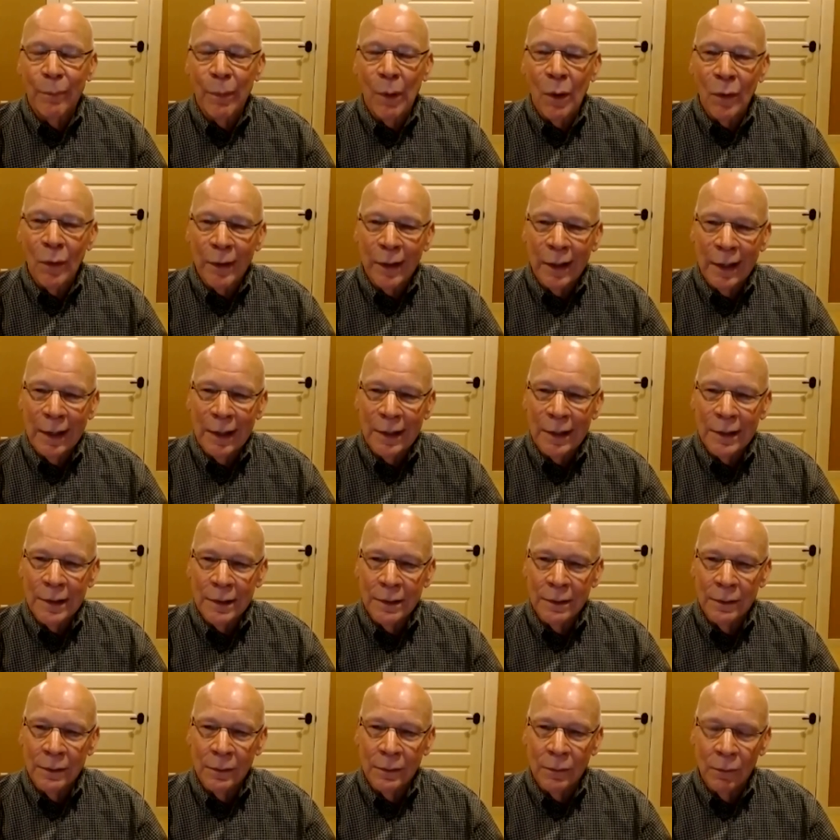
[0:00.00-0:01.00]

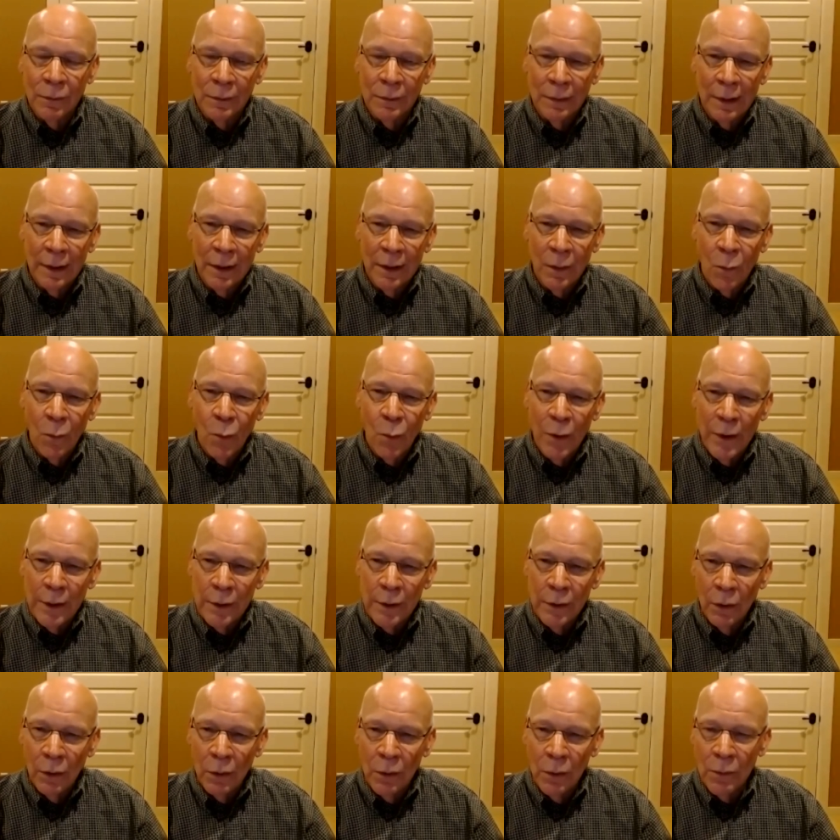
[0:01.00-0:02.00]
bulkhead, like a
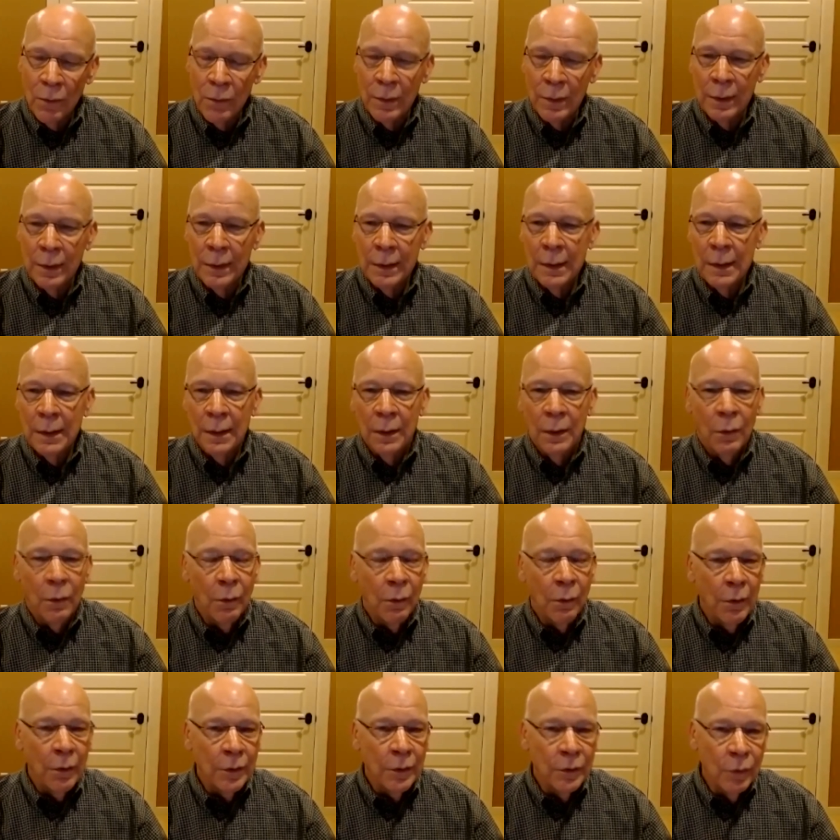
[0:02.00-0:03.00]
window
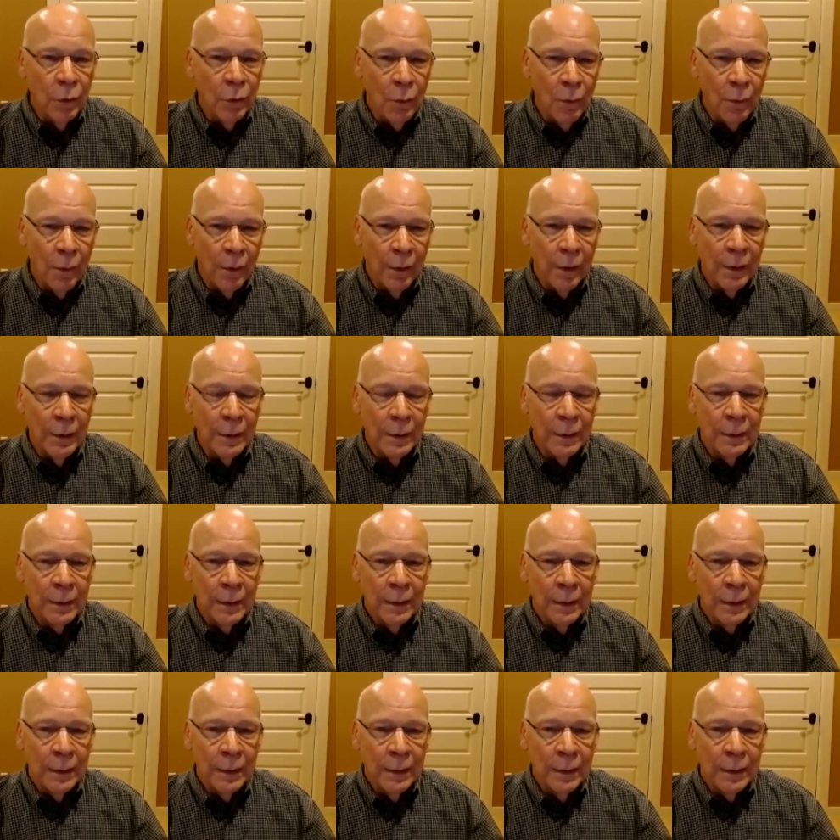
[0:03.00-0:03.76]
or a door,